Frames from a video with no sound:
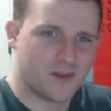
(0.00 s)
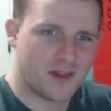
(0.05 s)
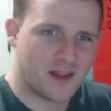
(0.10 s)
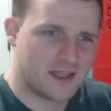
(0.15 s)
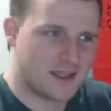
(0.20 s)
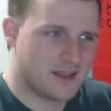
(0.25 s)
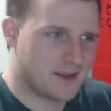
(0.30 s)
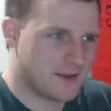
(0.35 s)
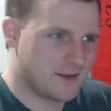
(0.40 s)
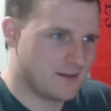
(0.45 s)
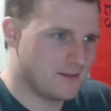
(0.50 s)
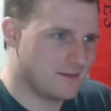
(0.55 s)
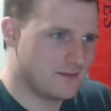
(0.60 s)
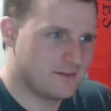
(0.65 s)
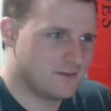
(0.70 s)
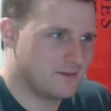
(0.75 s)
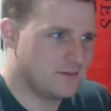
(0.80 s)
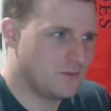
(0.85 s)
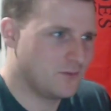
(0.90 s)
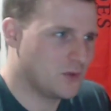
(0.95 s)
Like,
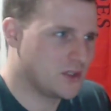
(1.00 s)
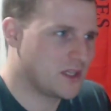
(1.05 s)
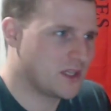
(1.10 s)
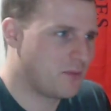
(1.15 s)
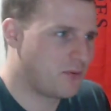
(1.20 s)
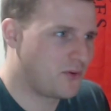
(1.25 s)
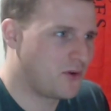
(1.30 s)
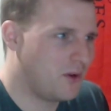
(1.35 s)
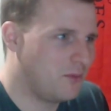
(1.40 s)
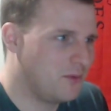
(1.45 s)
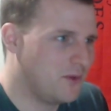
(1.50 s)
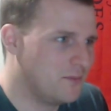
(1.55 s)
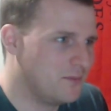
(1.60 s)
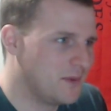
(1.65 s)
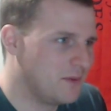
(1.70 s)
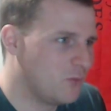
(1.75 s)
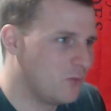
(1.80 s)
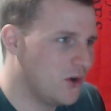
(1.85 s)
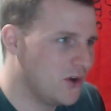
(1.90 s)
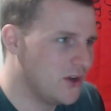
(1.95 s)
what's the problem?
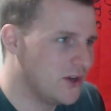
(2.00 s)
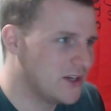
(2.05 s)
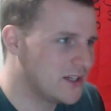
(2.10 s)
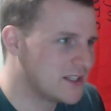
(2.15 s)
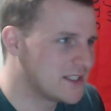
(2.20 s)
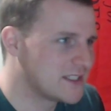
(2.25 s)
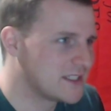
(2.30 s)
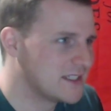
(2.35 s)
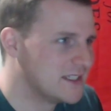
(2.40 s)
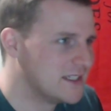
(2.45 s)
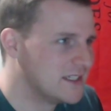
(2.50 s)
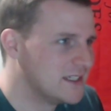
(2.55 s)
It works.